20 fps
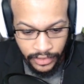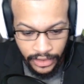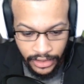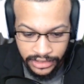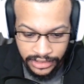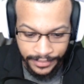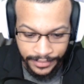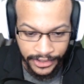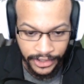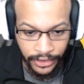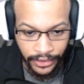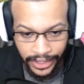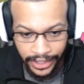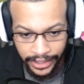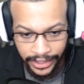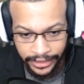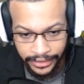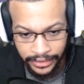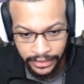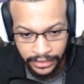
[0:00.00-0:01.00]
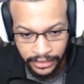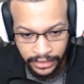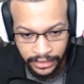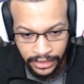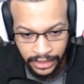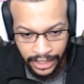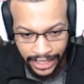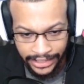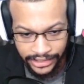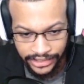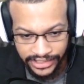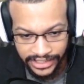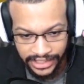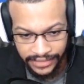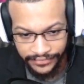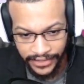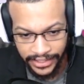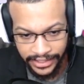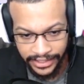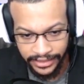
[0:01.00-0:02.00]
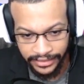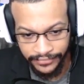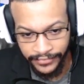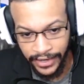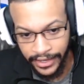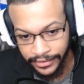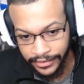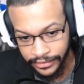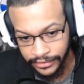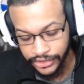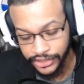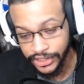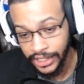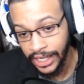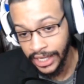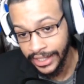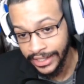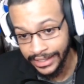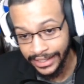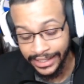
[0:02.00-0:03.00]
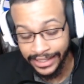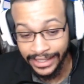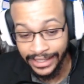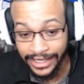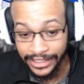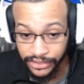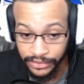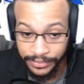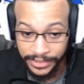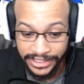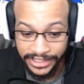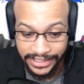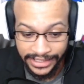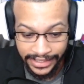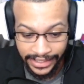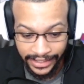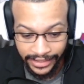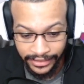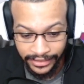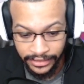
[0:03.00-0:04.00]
So I'm going to go ahead and if I can fire another shot and land. I do miss again.